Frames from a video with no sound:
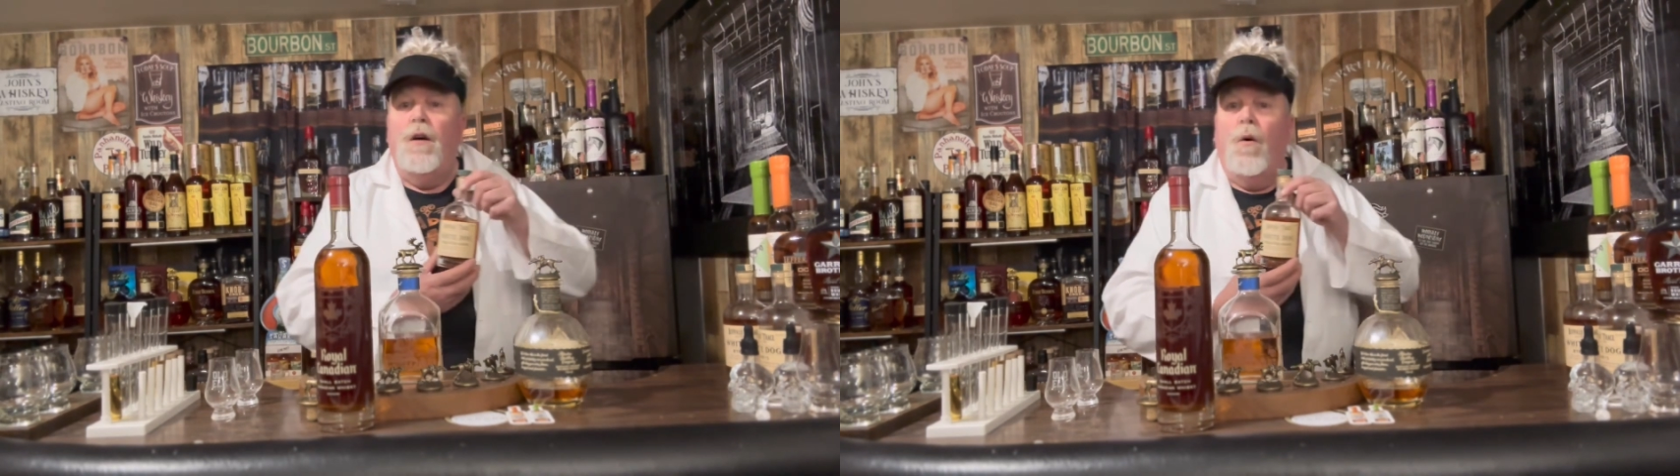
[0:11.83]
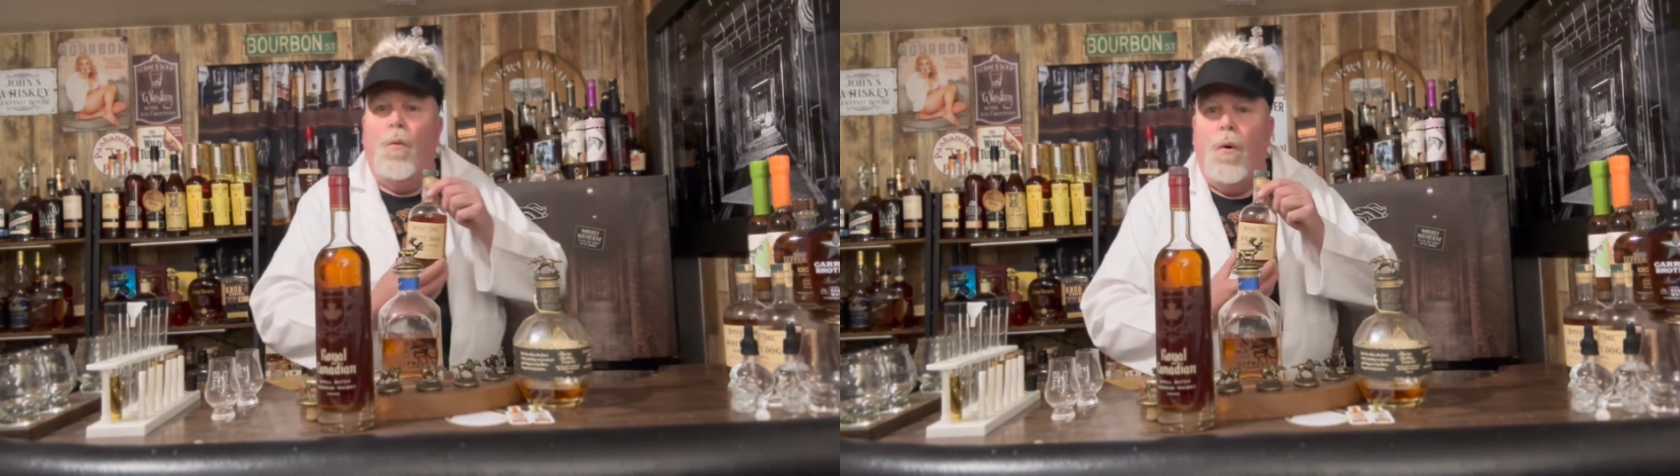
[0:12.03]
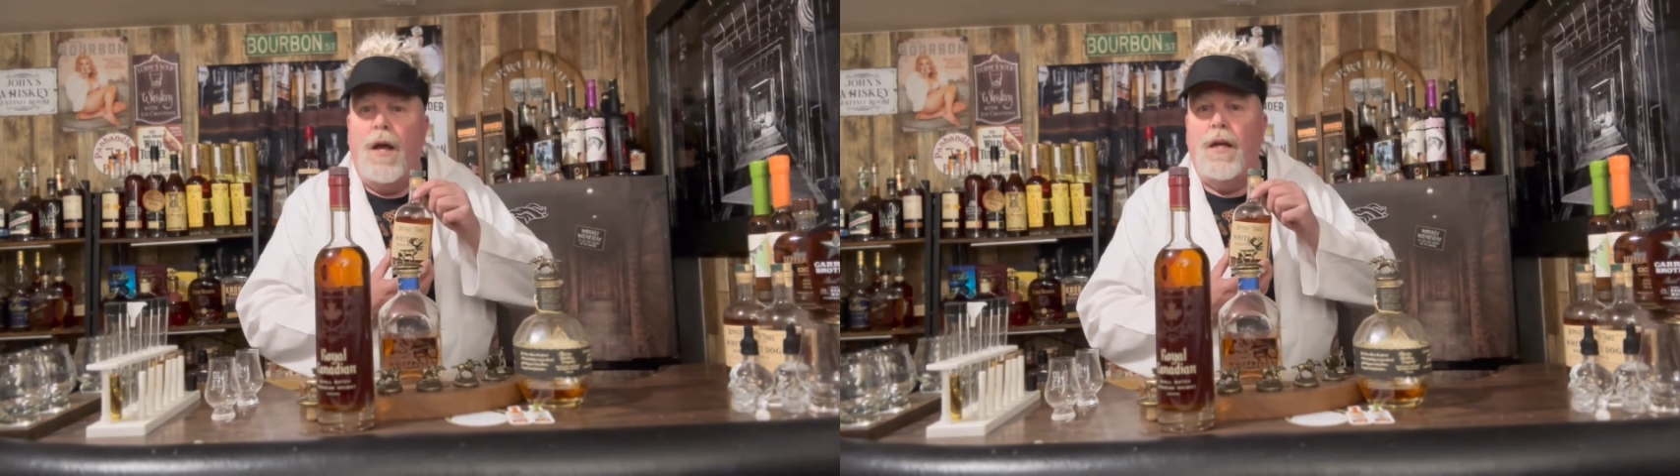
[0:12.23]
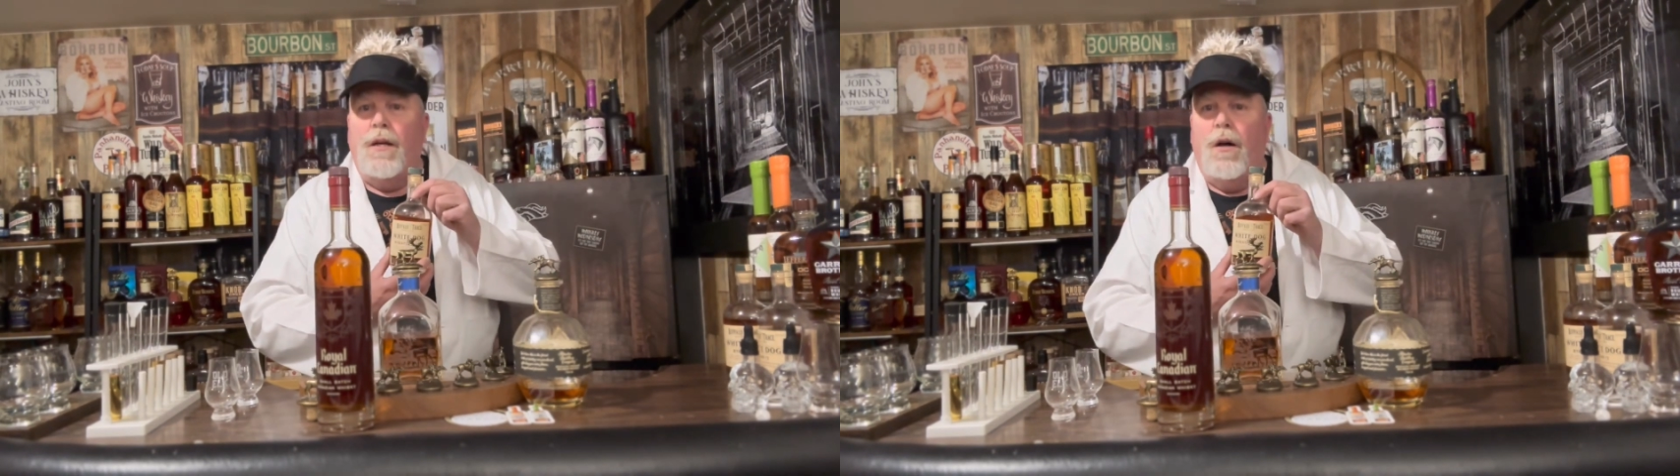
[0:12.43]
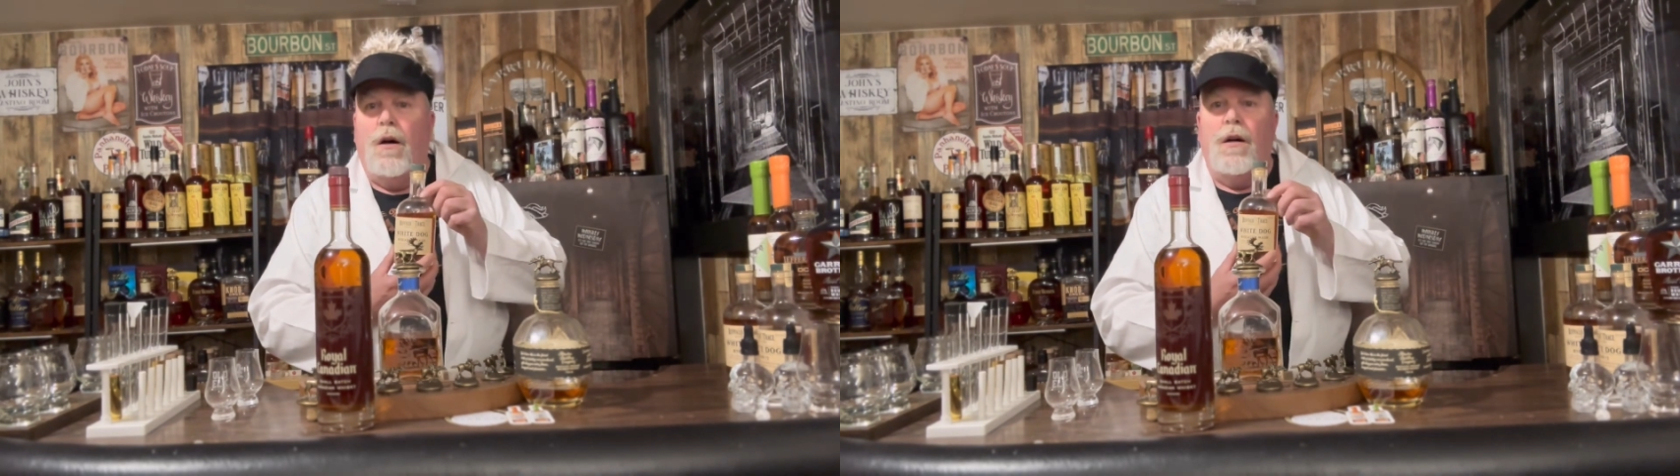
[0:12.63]
white
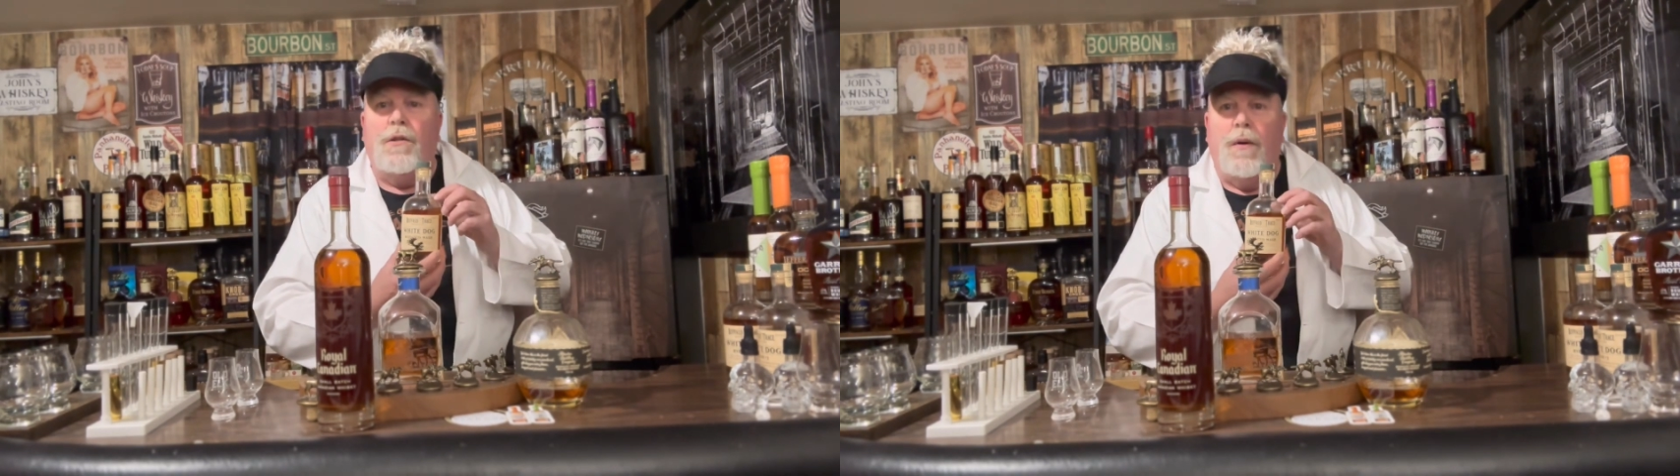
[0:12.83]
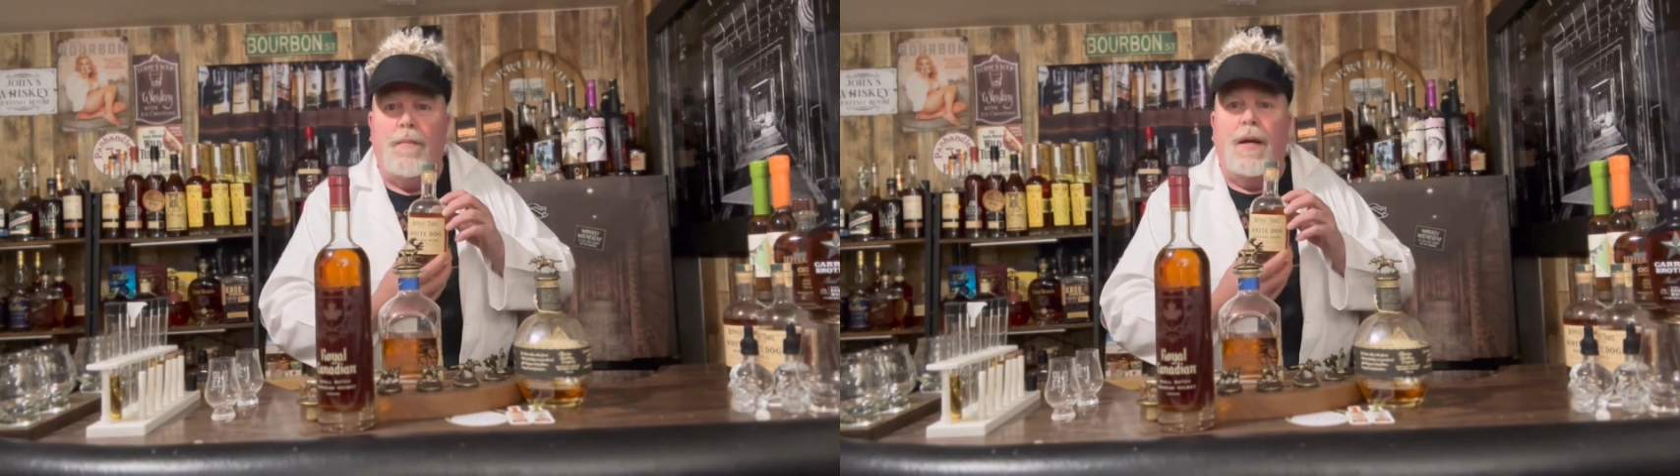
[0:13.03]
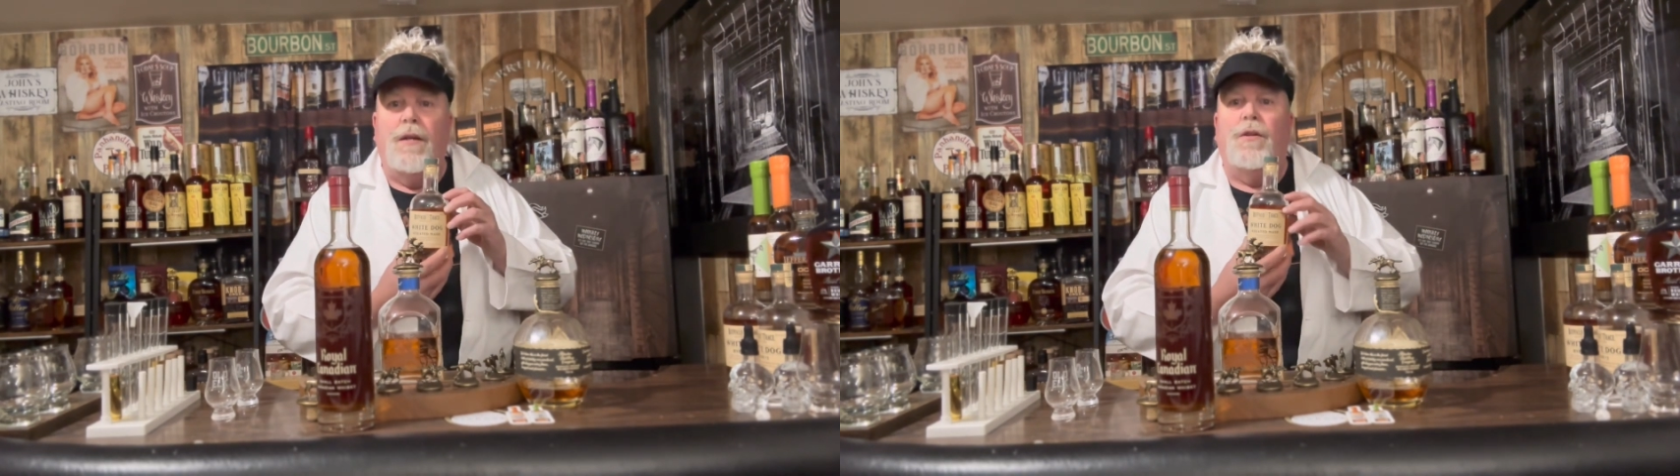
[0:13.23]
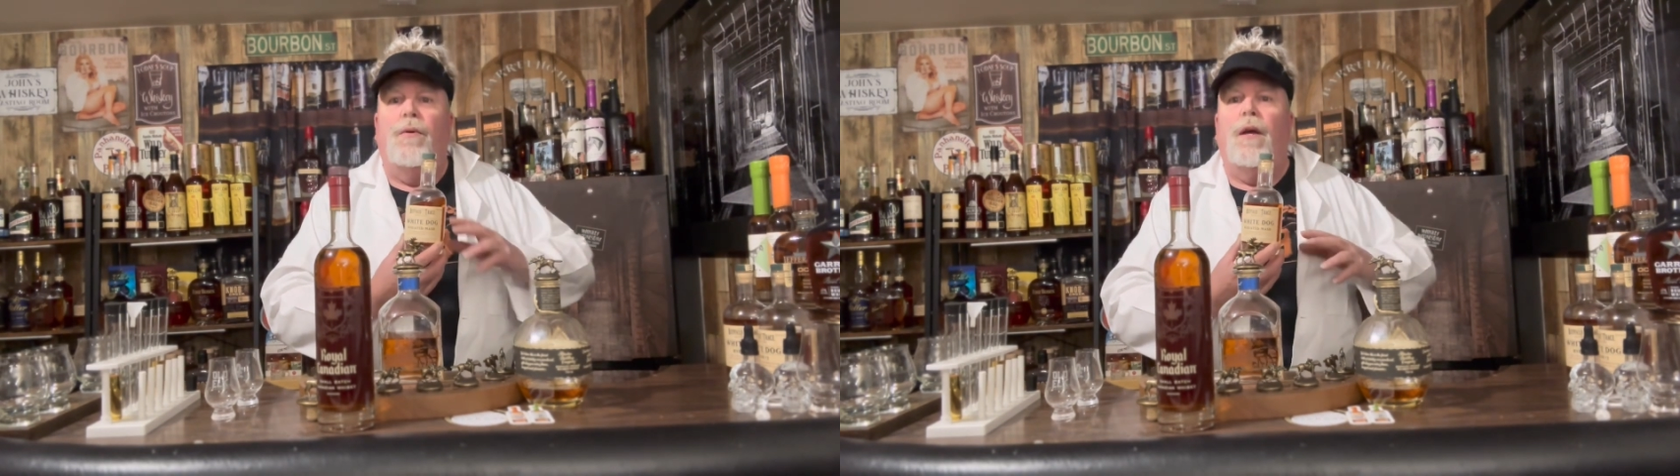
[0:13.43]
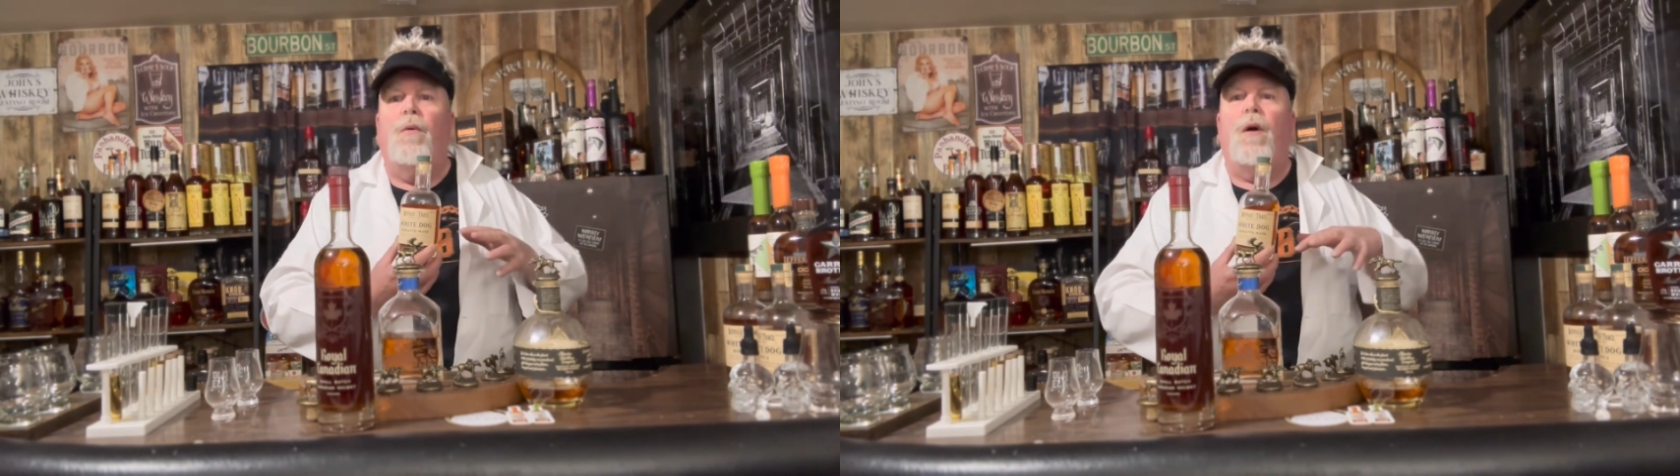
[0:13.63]
dogs we've been
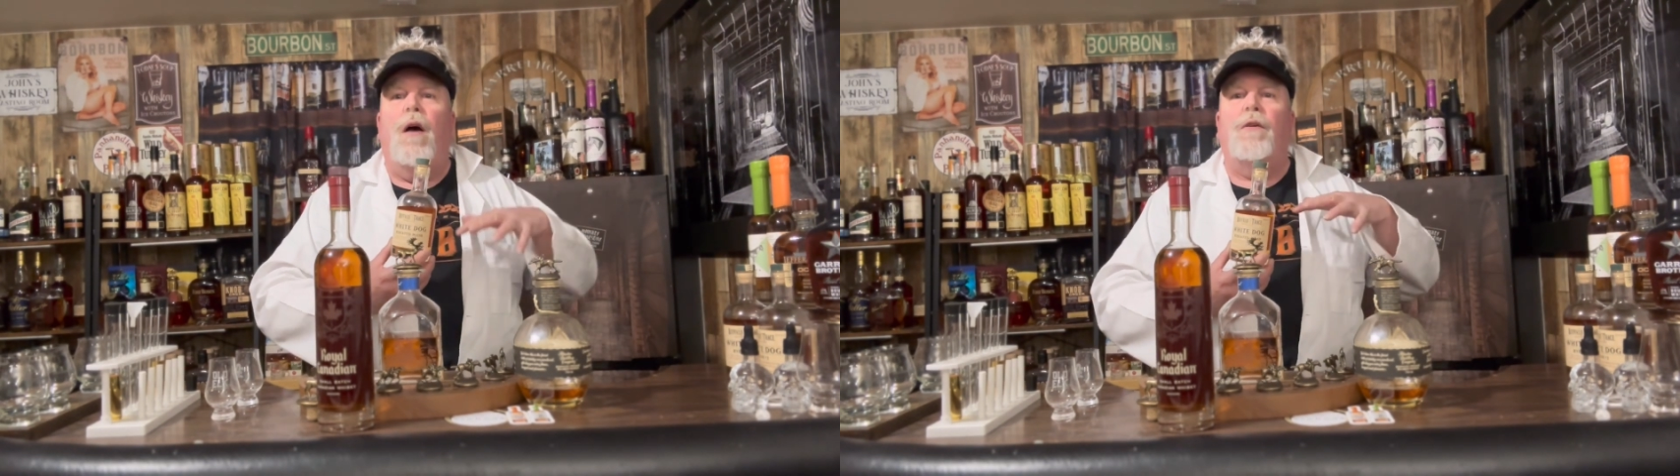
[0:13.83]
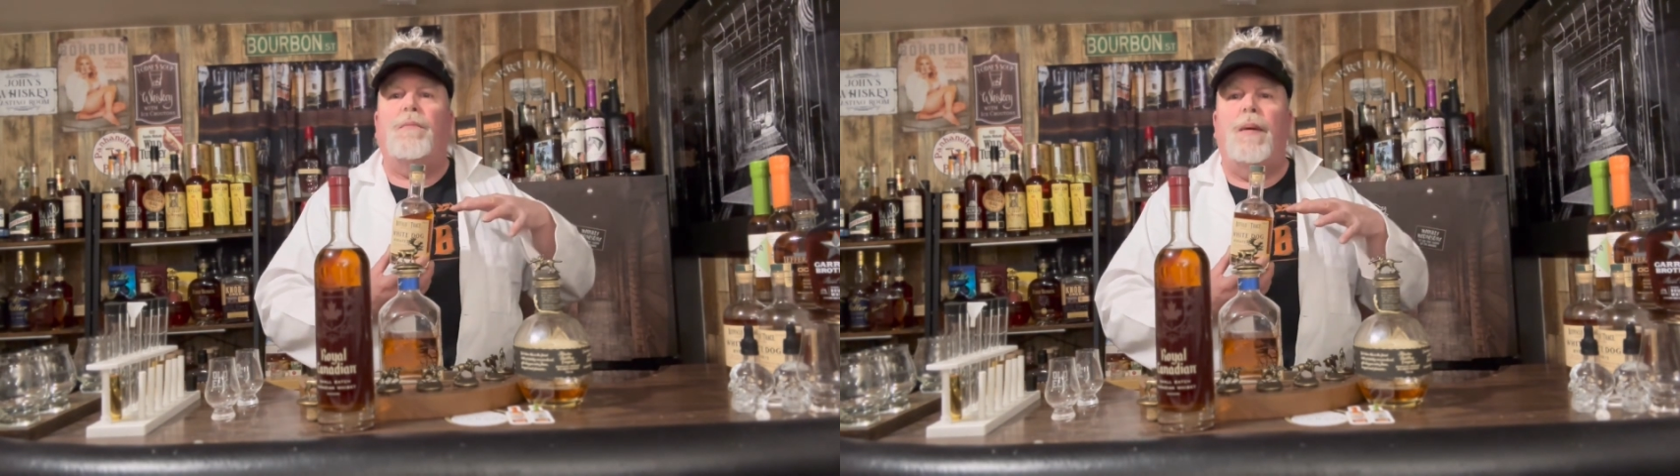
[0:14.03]
doing where I was